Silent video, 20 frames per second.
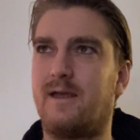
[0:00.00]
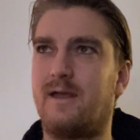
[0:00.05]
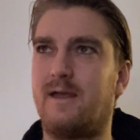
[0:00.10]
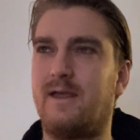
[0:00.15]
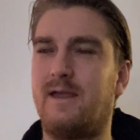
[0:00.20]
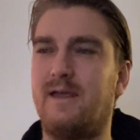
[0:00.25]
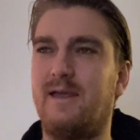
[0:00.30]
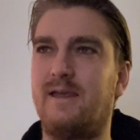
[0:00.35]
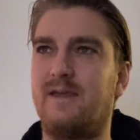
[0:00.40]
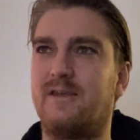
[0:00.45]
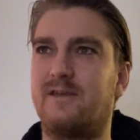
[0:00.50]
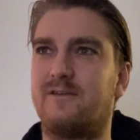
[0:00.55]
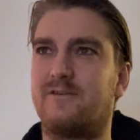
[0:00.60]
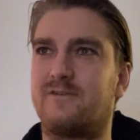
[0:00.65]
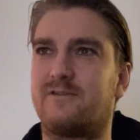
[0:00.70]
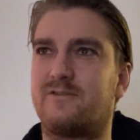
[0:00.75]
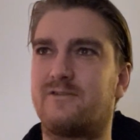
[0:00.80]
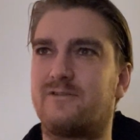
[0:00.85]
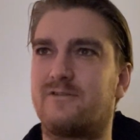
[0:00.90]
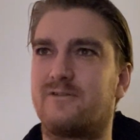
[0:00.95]

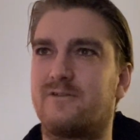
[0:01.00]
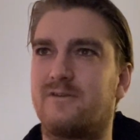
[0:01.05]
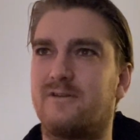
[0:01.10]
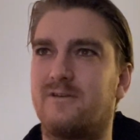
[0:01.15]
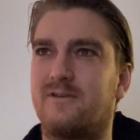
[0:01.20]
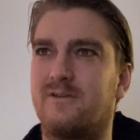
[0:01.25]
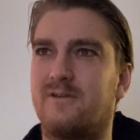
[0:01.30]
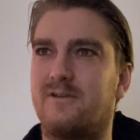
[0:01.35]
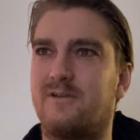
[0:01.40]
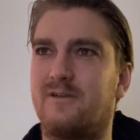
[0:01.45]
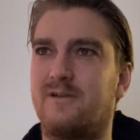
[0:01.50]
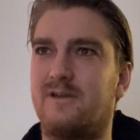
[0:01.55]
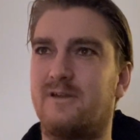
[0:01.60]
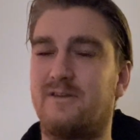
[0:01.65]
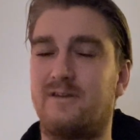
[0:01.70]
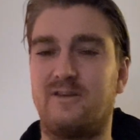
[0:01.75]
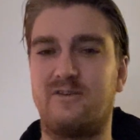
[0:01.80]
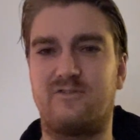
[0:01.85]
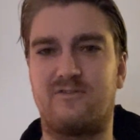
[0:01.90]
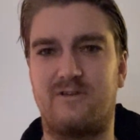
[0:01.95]
is
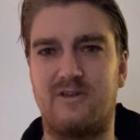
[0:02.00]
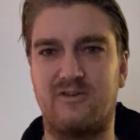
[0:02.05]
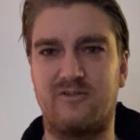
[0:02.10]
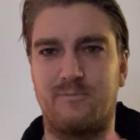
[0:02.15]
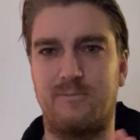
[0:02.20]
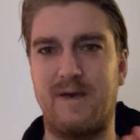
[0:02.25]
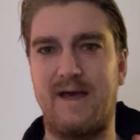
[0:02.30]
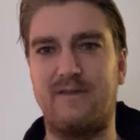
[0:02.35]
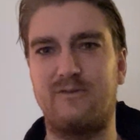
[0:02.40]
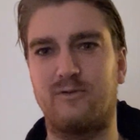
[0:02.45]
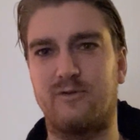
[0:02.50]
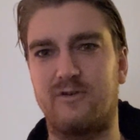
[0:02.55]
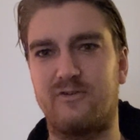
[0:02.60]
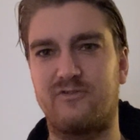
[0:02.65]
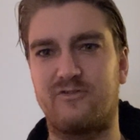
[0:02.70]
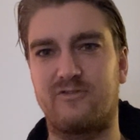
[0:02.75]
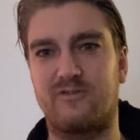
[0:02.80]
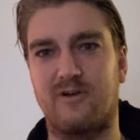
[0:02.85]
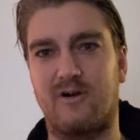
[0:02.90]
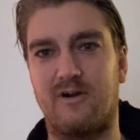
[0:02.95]
this battle is
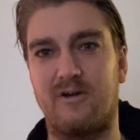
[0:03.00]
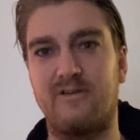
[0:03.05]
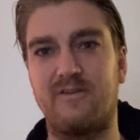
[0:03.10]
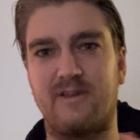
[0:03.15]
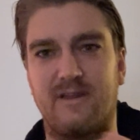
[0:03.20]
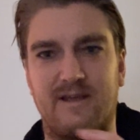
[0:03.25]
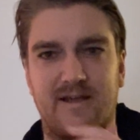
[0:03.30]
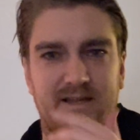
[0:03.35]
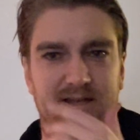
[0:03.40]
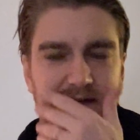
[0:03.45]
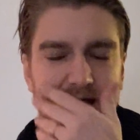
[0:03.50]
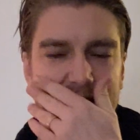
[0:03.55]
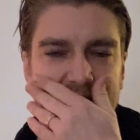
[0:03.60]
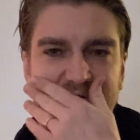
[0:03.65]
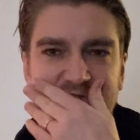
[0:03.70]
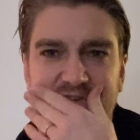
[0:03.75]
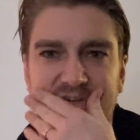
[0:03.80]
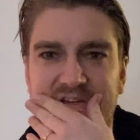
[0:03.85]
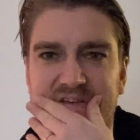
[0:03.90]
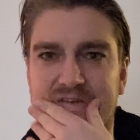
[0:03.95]
starting, and
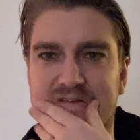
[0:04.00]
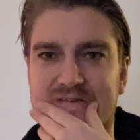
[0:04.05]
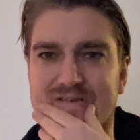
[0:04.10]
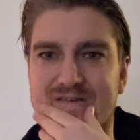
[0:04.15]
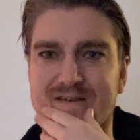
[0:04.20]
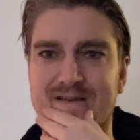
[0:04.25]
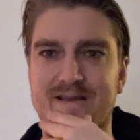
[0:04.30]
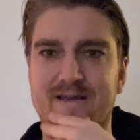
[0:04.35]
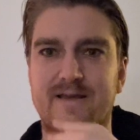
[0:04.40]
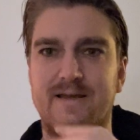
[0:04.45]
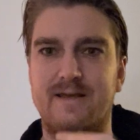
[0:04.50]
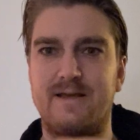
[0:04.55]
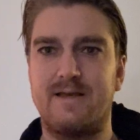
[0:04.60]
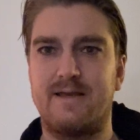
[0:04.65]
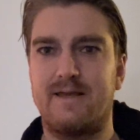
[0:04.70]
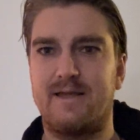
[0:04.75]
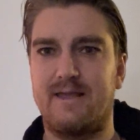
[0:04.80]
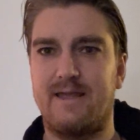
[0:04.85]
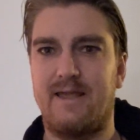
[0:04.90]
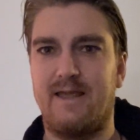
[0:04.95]
actually
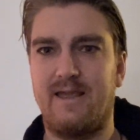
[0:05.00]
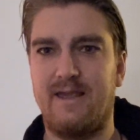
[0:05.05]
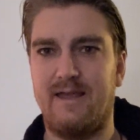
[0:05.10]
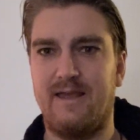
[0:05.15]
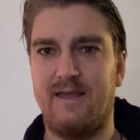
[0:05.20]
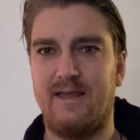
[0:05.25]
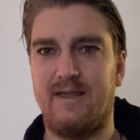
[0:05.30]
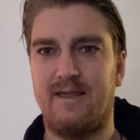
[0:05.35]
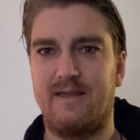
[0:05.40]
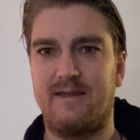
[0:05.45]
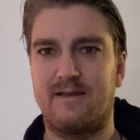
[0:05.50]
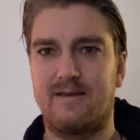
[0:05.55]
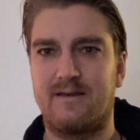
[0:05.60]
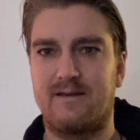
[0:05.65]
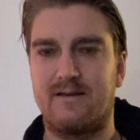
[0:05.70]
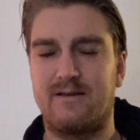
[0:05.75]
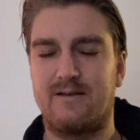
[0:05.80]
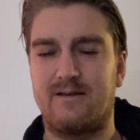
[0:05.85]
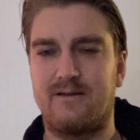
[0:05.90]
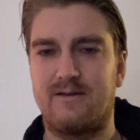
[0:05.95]
he
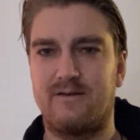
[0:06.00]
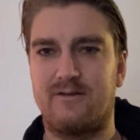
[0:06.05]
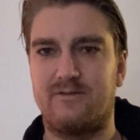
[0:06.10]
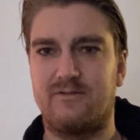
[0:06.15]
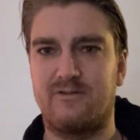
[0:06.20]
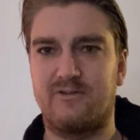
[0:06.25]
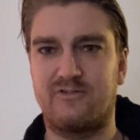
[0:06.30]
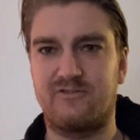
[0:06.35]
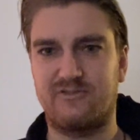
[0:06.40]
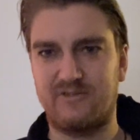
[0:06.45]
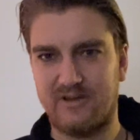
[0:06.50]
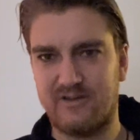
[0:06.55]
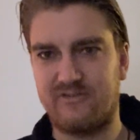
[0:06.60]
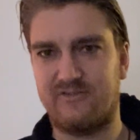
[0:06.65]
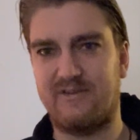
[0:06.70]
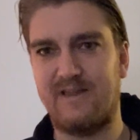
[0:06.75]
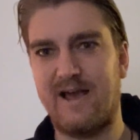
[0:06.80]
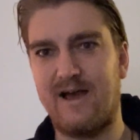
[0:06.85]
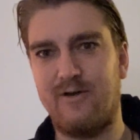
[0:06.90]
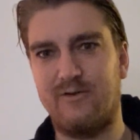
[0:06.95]
just sits
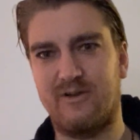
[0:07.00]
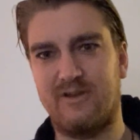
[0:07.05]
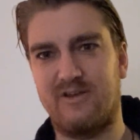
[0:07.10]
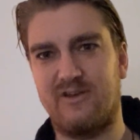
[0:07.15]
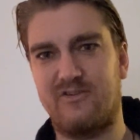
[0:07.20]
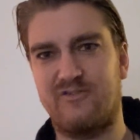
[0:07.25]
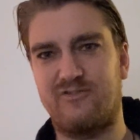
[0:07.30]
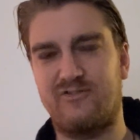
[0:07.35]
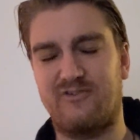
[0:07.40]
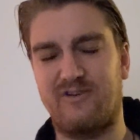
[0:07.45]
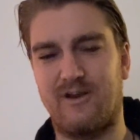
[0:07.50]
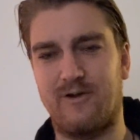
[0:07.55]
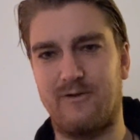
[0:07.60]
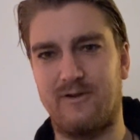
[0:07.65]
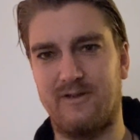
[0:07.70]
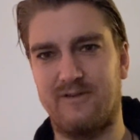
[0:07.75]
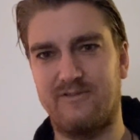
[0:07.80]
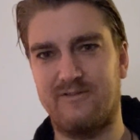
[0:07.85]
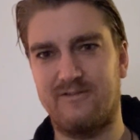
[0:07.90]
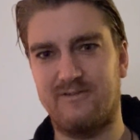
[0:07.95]
down in his
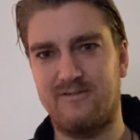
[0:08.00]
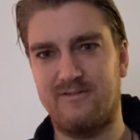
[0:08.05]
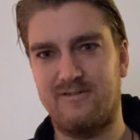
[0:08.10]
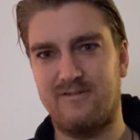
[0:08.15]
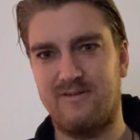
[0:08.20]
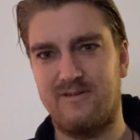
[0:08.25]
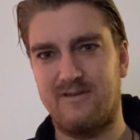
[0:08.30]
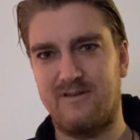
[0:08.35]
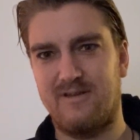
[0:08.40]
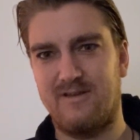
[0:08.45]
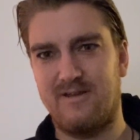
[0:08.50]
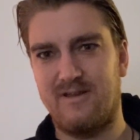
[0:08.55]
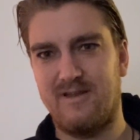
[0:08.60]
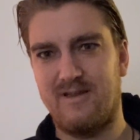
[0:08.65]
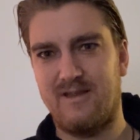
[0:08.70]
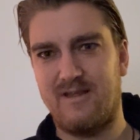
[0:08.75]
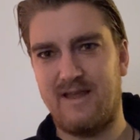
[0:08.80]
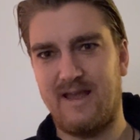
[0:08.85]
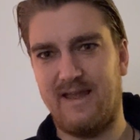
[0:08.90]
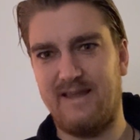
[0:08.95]
chariot.
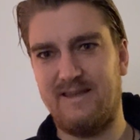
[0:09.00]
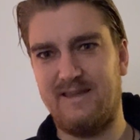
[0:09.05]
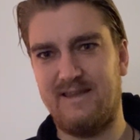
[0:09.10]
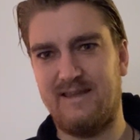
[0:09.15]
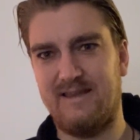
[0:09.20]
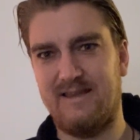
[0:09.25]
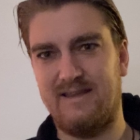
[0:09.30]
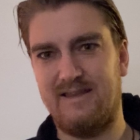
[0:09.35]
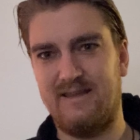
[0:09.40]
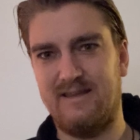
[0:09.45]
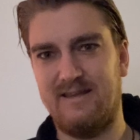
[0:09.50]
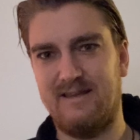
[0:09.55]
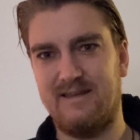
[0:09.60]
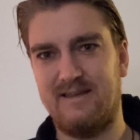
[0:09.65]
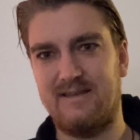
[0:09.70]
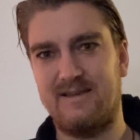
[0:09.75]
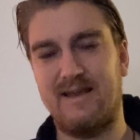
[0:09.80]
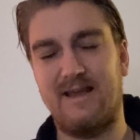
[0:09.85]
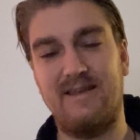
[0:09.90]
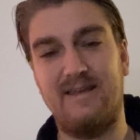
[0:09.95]
And
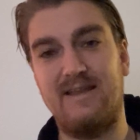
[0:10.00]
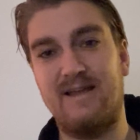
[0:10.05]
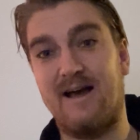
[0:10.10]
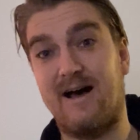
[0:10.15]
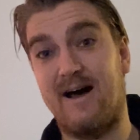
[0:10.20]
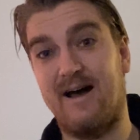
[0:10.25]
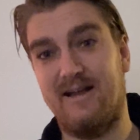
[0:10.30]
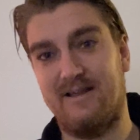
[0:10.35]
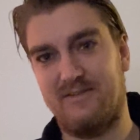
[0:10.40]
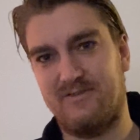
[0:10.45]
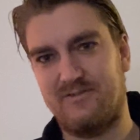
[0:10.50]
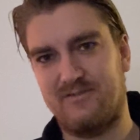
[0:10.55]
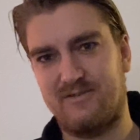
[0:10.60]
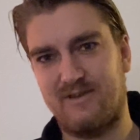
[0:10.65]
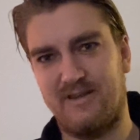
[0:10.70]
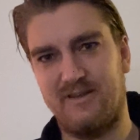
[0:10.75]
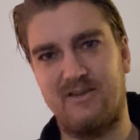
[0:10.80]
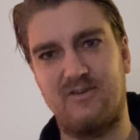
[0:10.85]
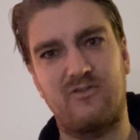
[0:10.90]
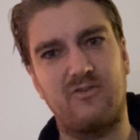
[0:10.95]
he hides.
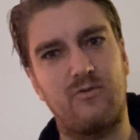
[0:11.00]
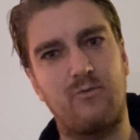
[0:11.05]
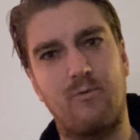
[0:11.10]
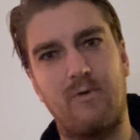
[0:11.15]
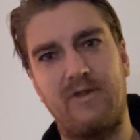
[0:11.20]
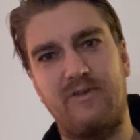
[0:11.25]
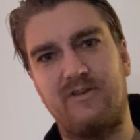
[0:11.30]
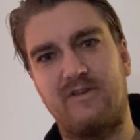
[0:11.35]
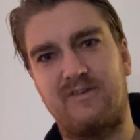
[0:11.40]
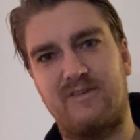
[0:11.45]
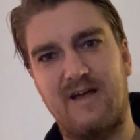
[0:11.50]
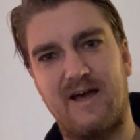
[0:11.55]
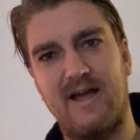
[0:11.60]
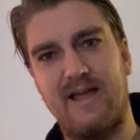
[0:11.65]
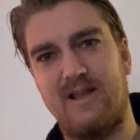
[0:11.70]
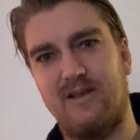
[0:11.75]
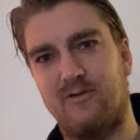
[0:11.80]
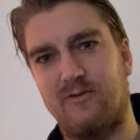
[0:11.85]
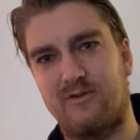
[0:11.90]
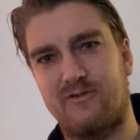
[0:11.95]
And this is when the
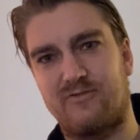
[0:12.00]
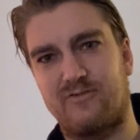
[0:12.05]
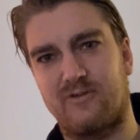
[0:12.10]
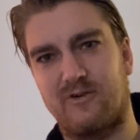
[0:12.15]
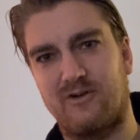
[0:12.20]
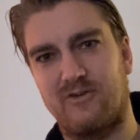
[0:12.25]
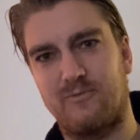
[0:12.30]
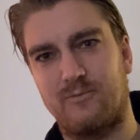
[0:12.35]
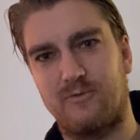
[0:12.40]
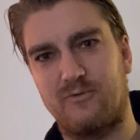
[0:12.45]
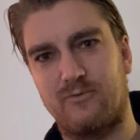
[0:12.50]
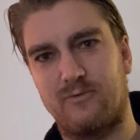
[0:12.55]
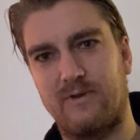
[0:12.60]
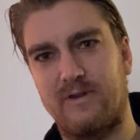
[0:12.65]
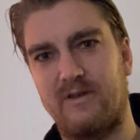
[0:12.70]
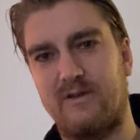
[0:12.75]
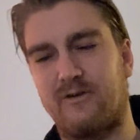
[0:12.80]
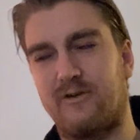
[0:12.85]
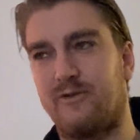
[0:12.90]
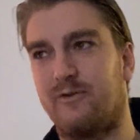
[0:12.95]
dialogue starts
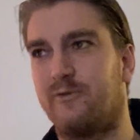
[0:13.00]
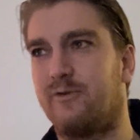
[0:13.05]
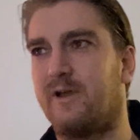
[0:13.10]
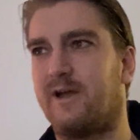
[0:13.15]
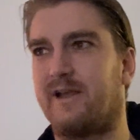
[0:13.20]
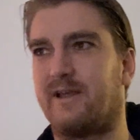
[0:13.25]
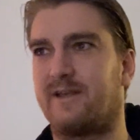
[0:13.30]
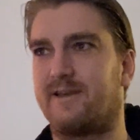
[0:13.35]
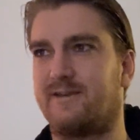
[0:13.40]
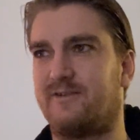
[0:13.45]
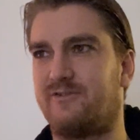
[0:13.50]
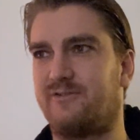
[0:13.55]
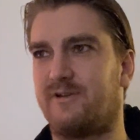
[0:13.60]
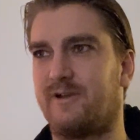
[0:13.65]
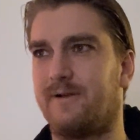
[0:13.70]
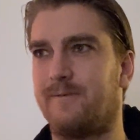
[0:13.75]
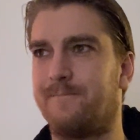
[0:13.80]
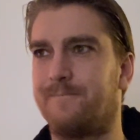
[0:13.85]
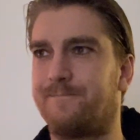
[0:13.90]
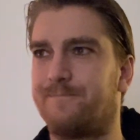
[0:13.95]
between Arjuna and
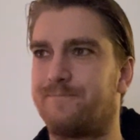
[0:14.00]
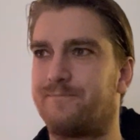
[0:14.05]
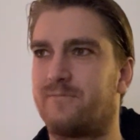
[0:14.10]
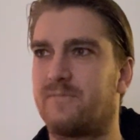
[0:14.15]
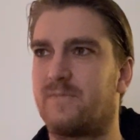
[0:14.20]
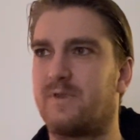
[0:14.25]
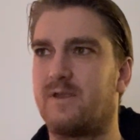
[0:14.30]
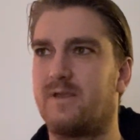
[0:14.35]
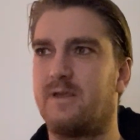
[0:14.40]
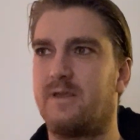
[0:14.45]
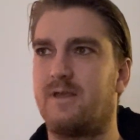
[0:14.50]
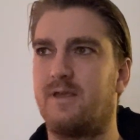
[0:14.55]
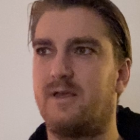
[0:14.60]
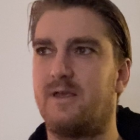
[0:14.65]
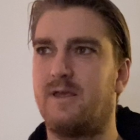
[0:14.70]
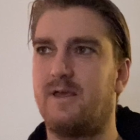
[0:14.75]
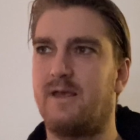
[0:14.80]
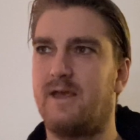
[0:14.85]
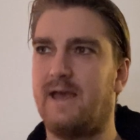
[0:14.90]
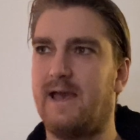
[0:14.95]
Krishna.
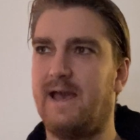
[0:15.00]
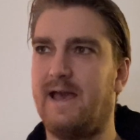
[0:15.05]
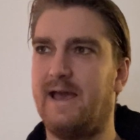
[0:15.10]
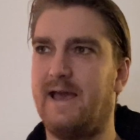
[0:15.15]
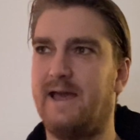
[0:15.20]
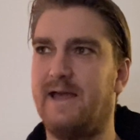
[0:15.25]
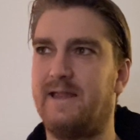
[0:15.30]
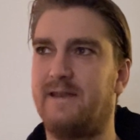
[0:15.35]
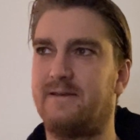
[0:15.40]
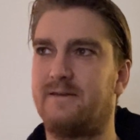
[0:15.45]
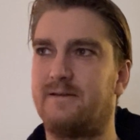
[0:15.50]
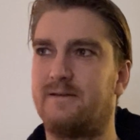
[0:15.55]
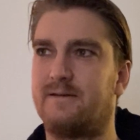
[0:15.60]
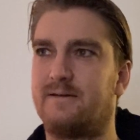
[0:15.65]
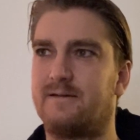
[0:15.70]
And